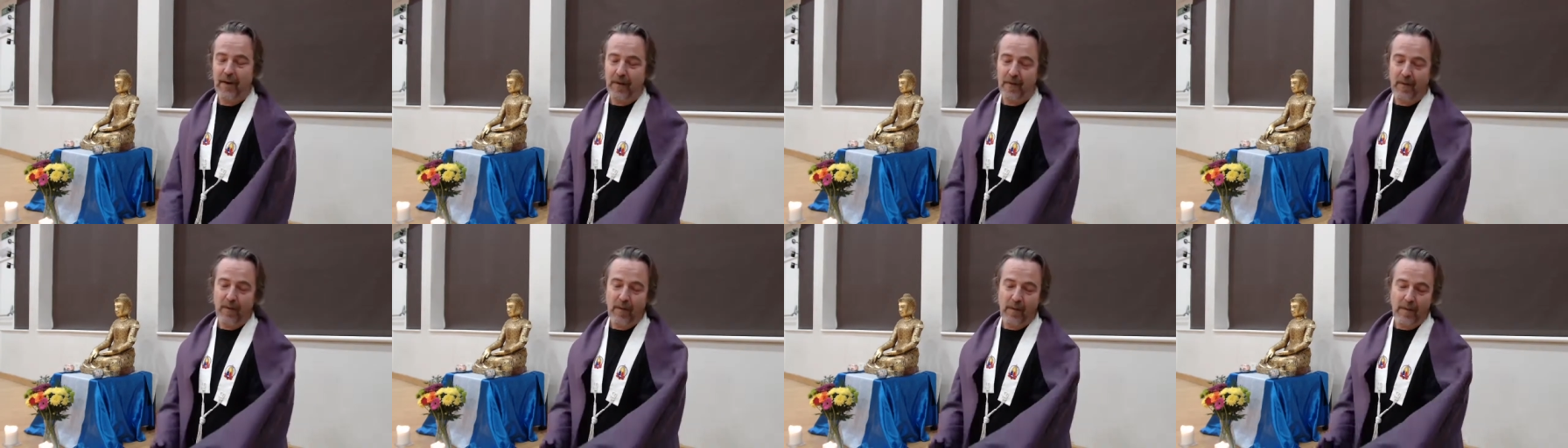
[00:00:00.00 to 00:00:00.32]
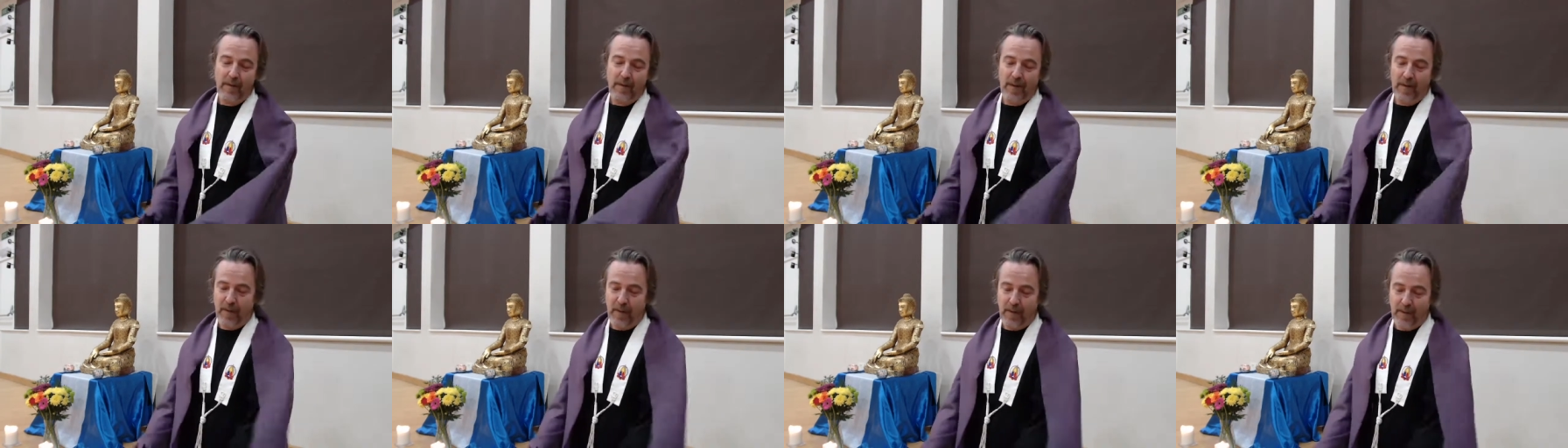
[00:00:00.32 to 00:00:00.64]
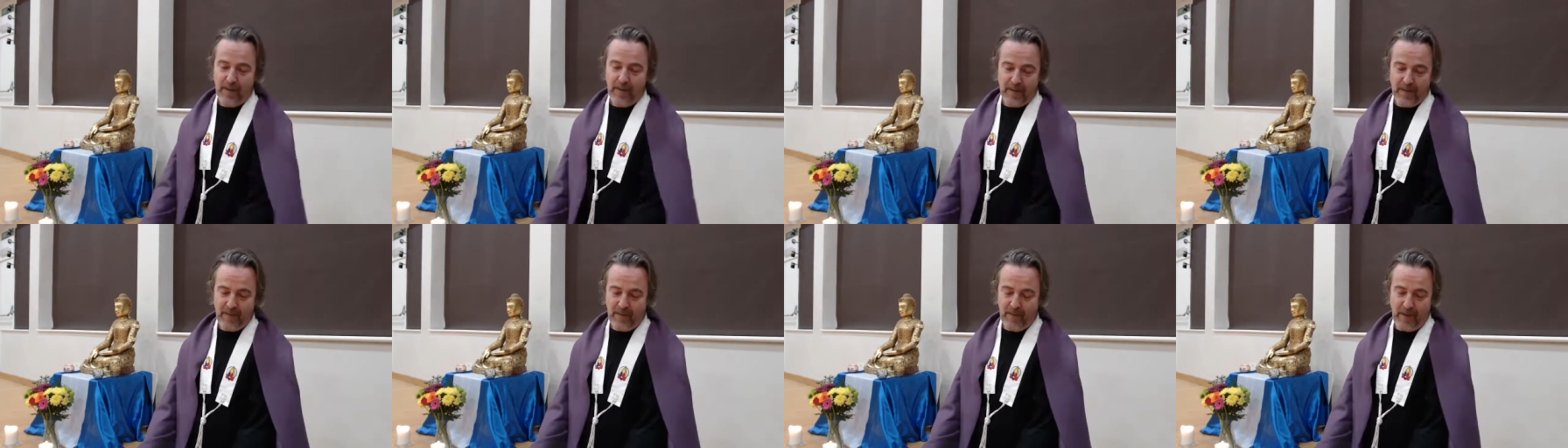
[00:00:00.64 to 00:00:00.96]

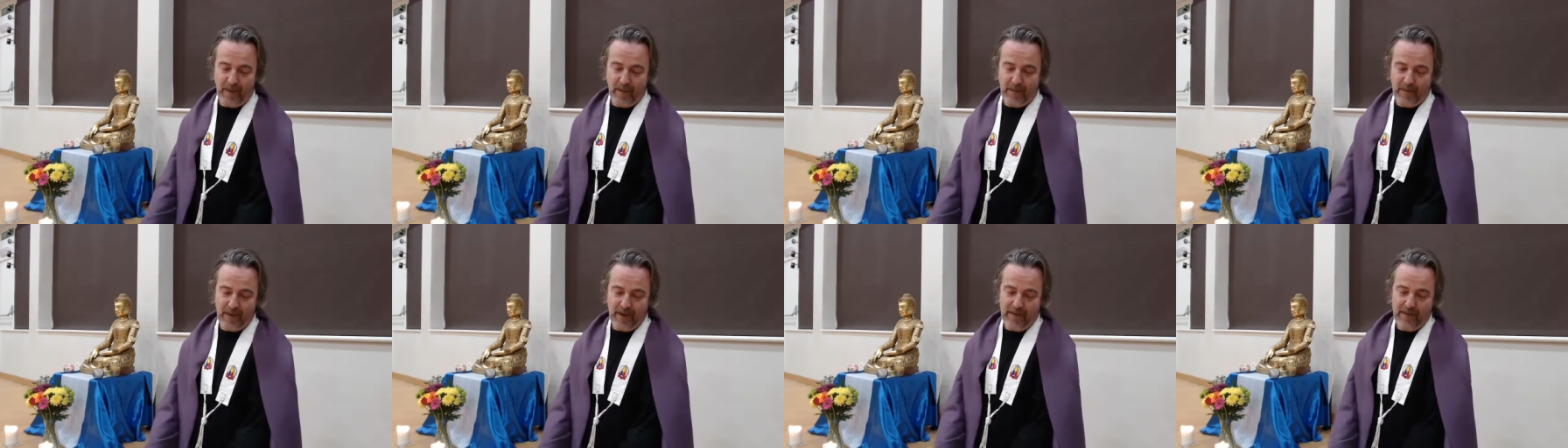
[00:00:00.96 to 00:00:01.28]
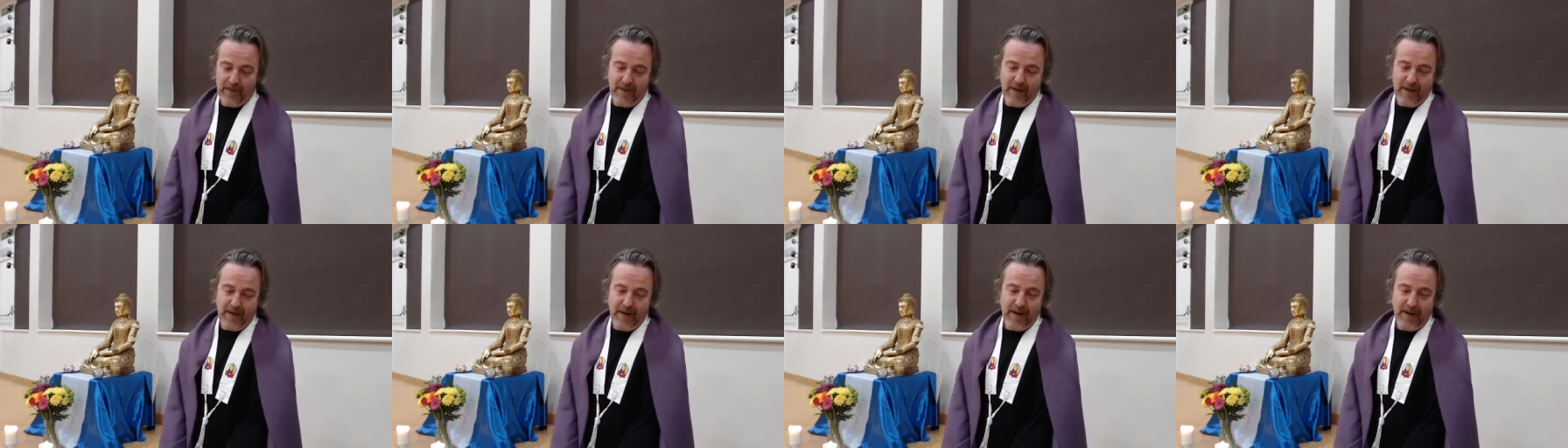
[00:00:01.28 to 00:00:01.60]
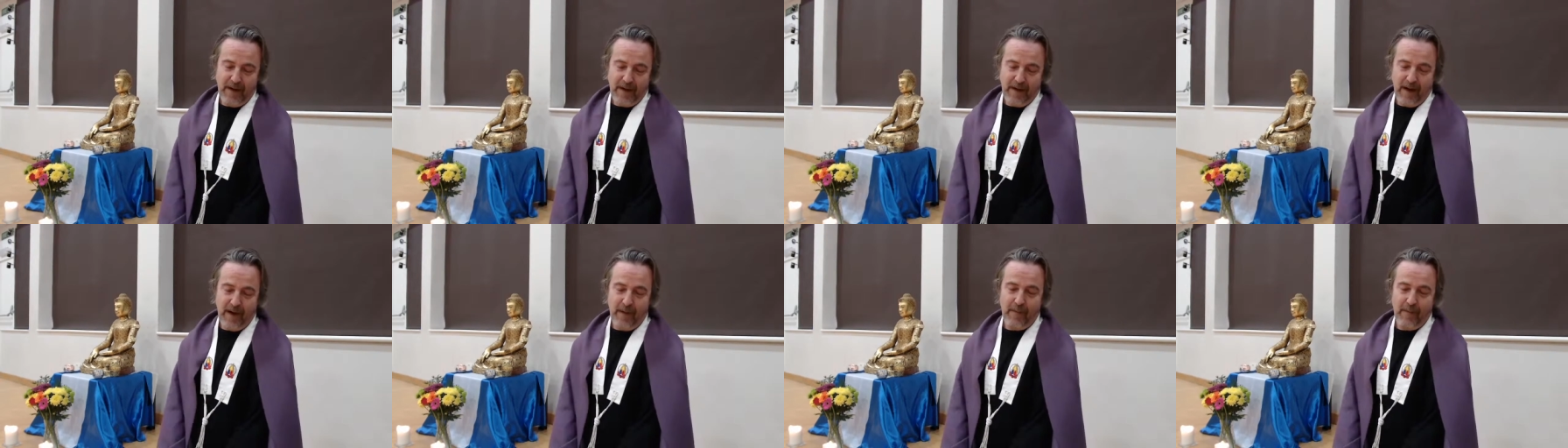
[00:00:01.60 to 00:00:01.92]
When we
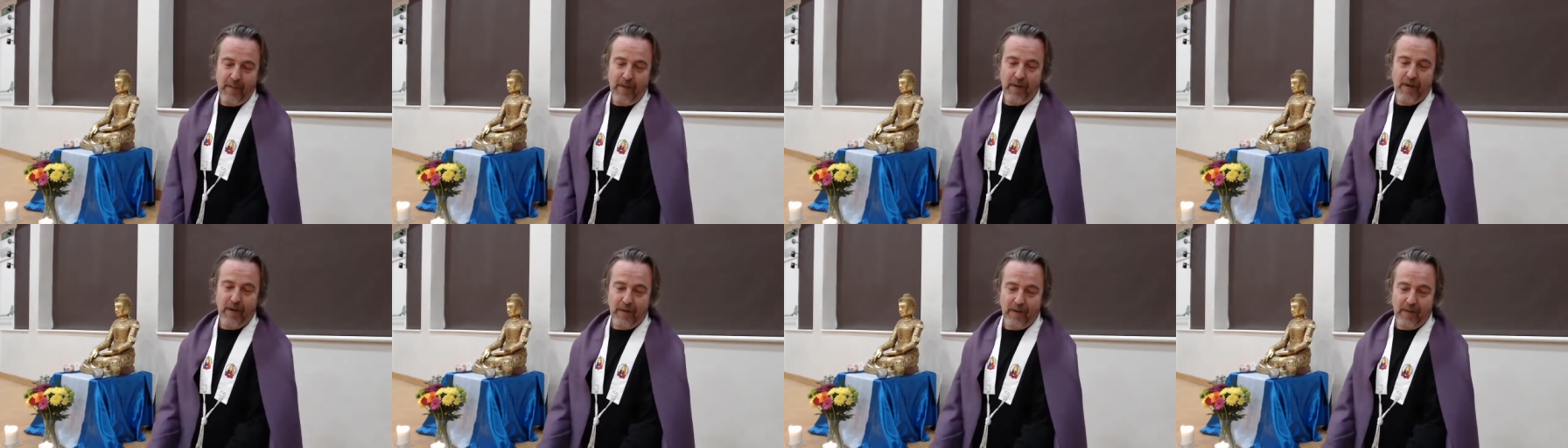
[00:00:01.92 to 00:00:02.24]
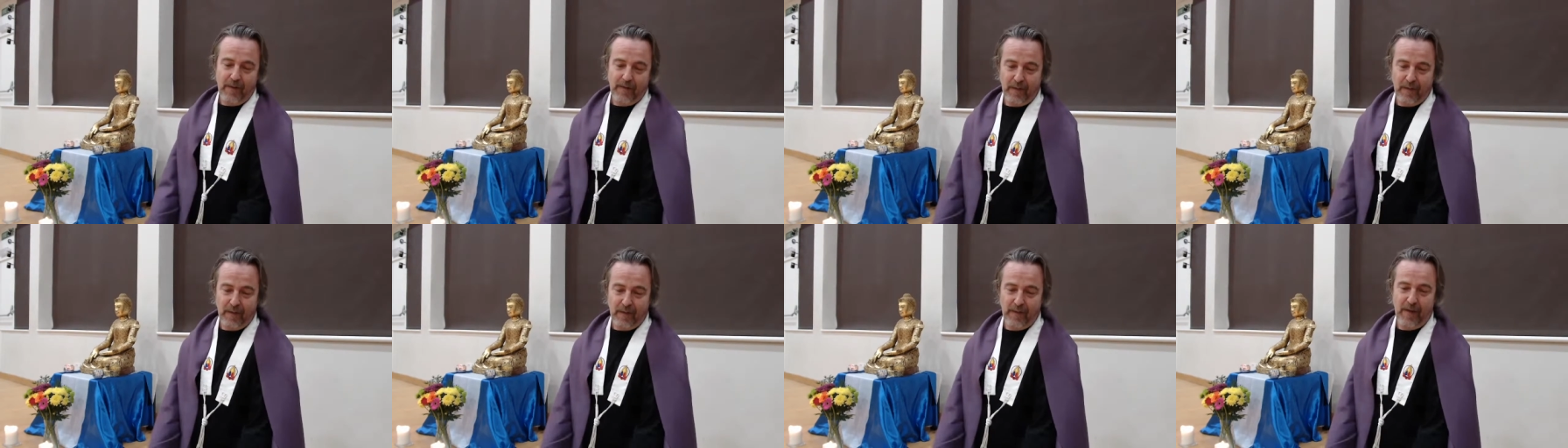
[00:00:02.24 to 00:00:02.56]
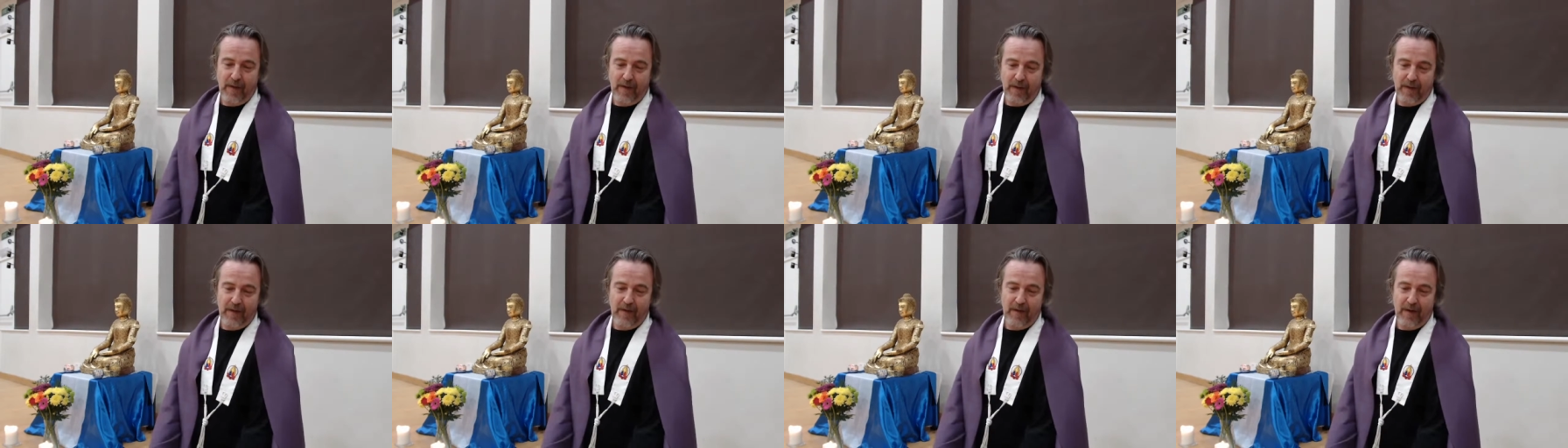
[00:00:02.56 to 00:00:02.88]
come across the
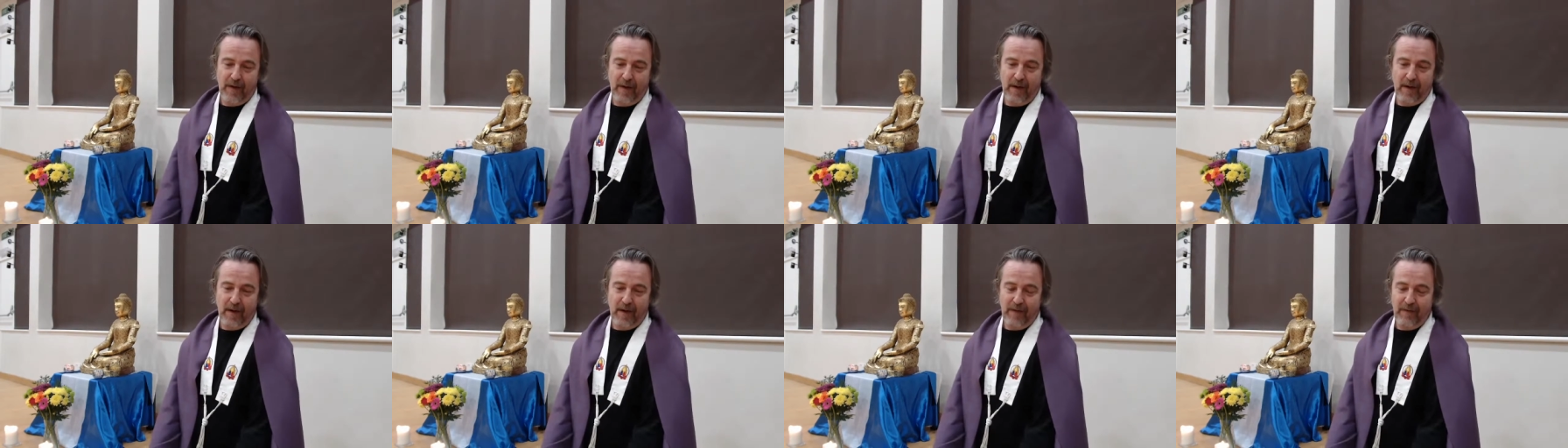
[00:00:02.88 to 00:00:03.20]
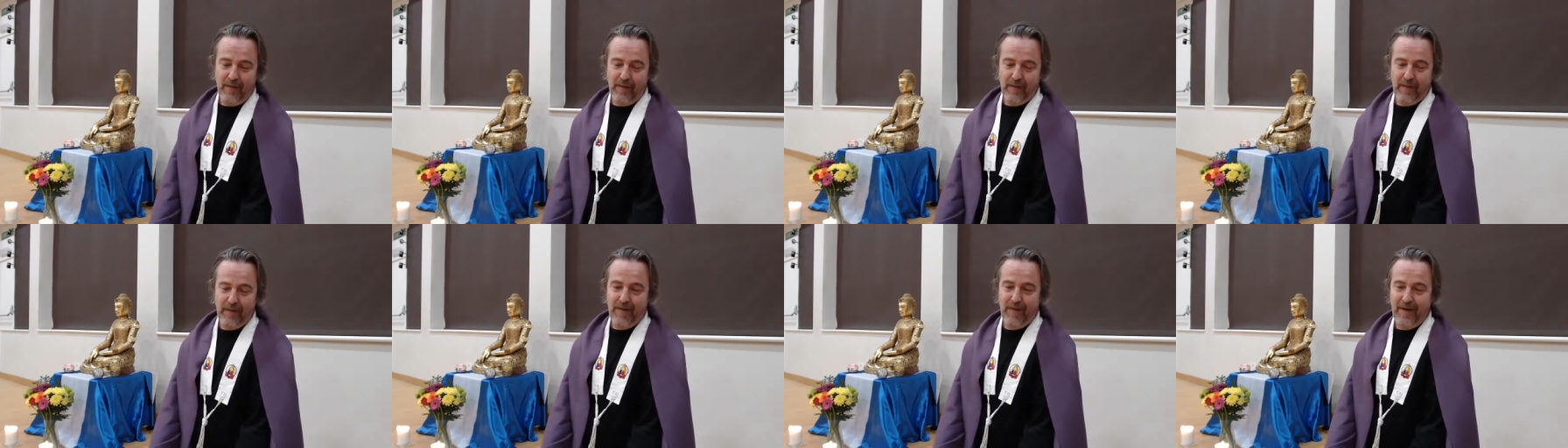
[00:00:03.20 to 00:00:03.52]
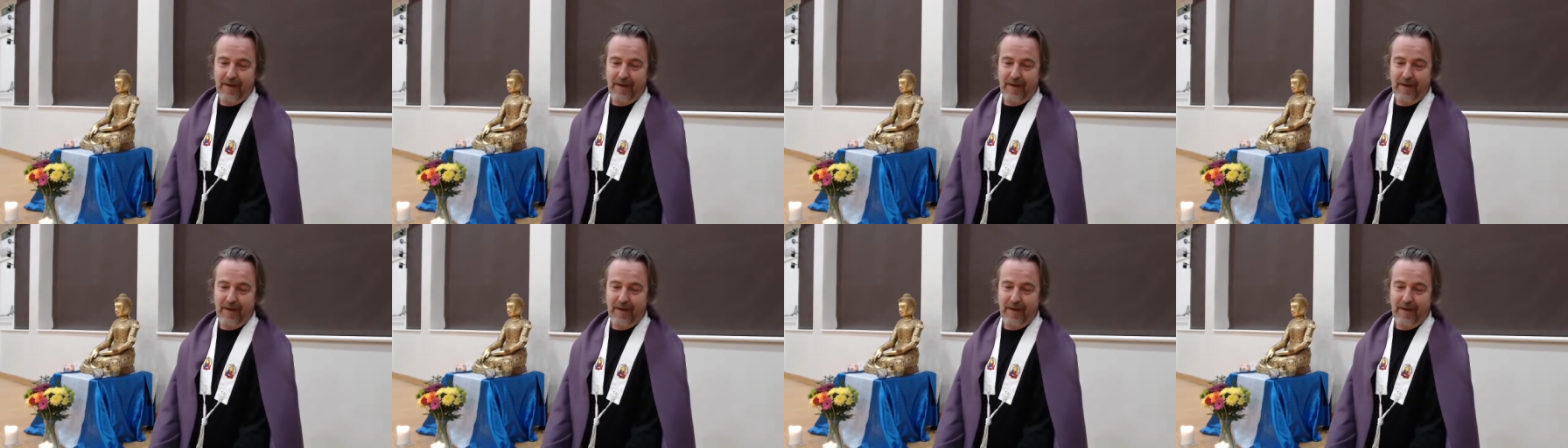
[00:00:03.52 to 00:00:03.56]
spiritual life,